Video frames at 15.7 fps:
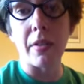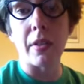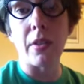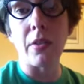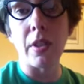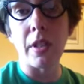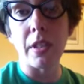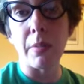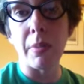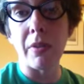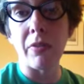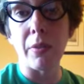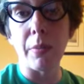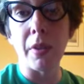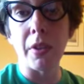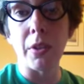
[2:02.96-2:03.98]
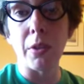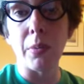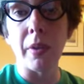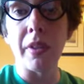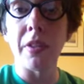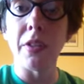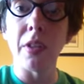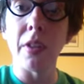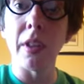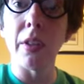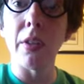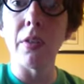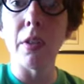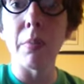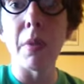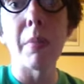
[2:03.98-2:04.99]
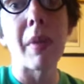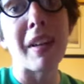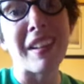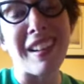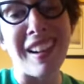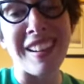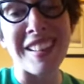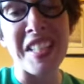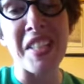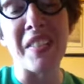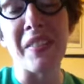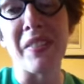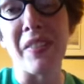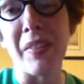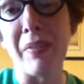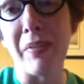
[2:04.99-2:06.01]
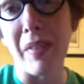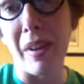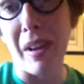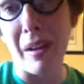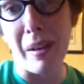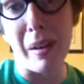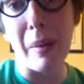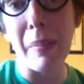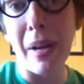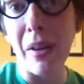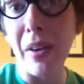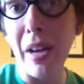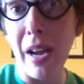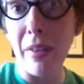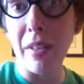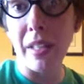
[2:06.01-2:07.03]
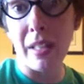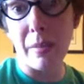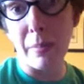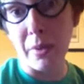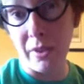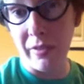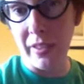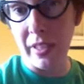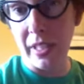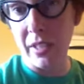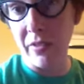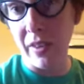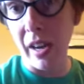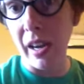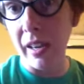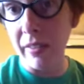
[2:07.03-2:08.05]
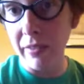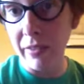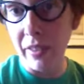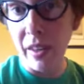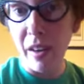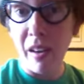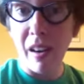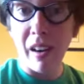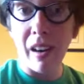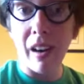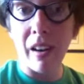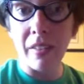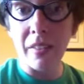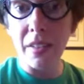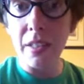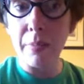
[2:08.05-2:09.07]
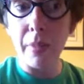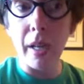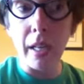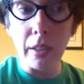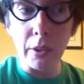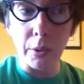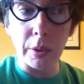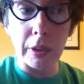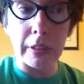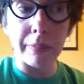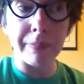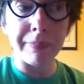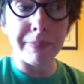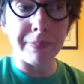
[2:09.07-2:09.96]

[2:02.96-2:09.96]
that you need to be familiar with so that you can be metacognitive about how to get a perfect 5 on this Bloggary.